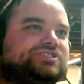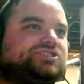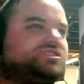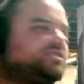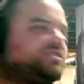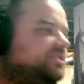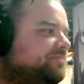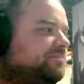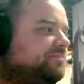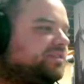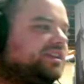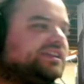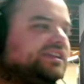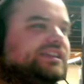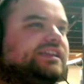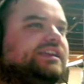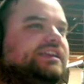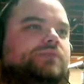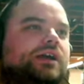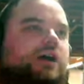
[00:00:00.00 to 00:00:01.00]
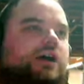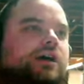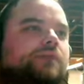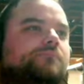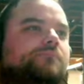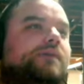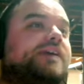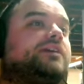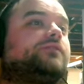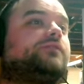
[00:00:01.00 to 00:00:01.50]
just completely a
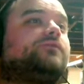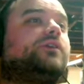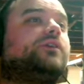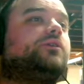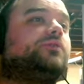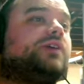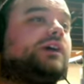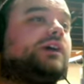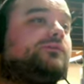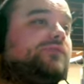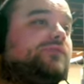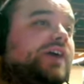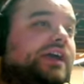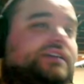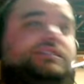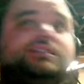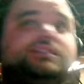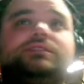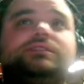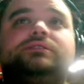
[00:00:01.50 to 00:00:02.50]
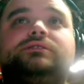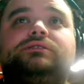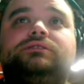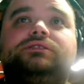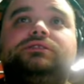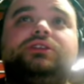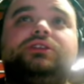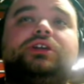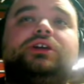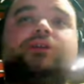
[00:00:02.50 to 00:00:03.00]
megaphone effect.
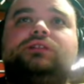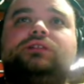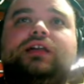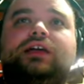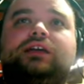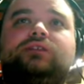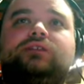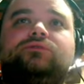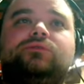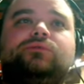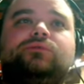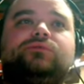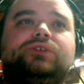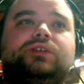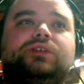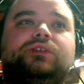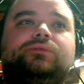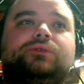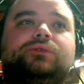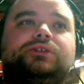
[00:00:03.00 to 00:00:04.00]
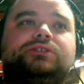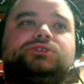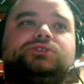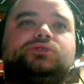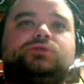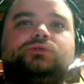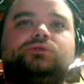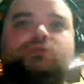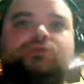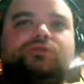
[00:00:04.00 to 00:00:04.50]
You know, like if you really wanted
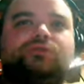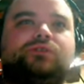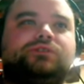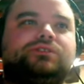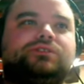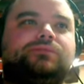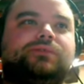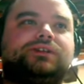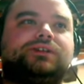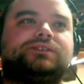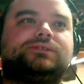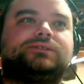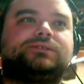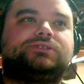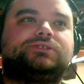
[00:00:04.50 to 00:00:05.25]
true Kvalt, you might as well